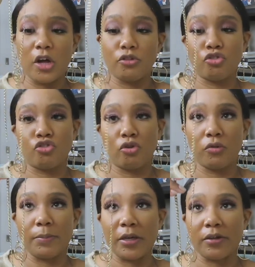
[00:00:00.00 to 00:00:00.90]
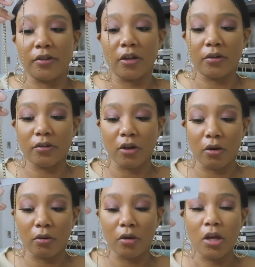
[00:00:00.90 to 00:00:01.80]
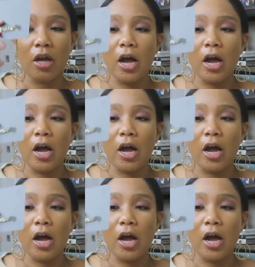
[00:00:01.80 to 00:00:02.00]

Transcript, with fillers: other jewelry pieces. So